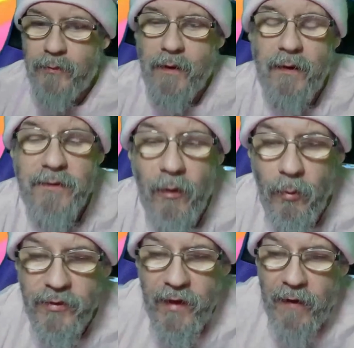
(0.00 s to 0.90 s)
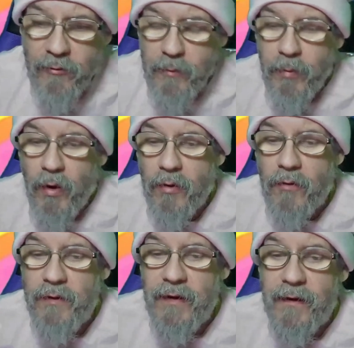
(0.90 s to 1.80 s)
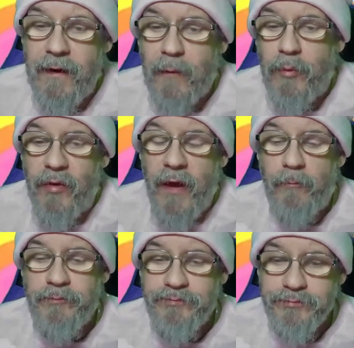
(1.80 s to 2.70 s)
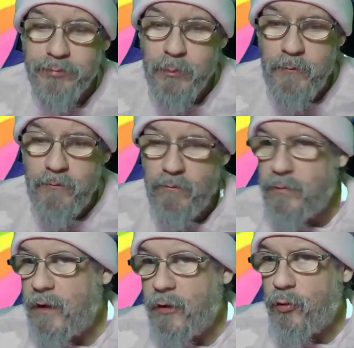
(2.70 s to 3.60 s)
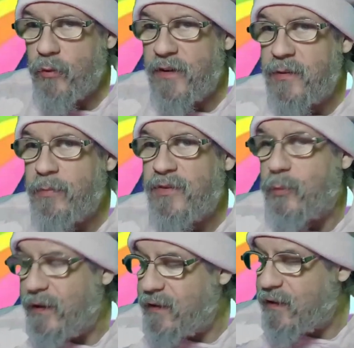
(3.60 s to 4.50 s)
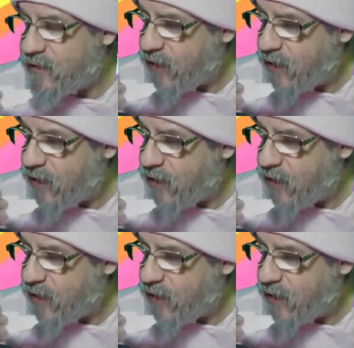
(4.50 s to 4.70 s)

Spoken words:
It's almost every part of eating an apple, that crisp sweetness.